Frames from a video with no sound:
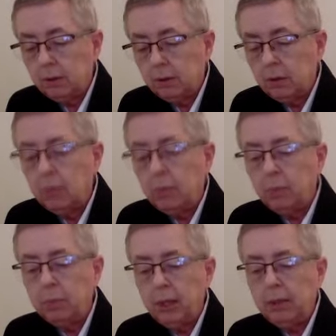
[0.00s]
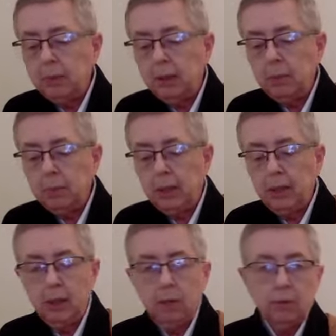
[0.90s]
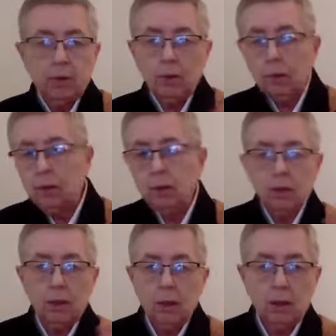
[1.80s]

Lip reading: come up with many and very